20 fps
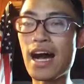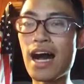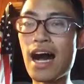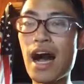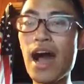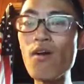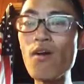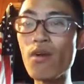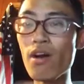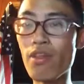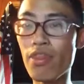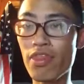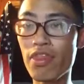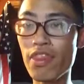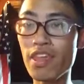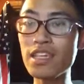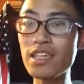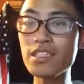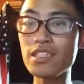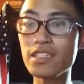I want
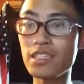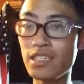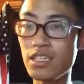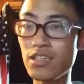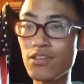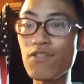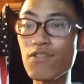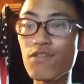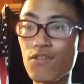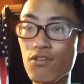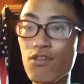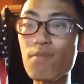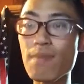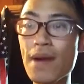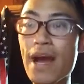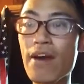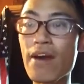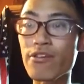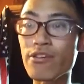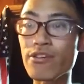this tier 4
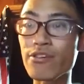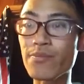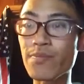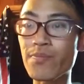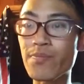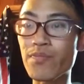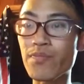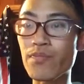power,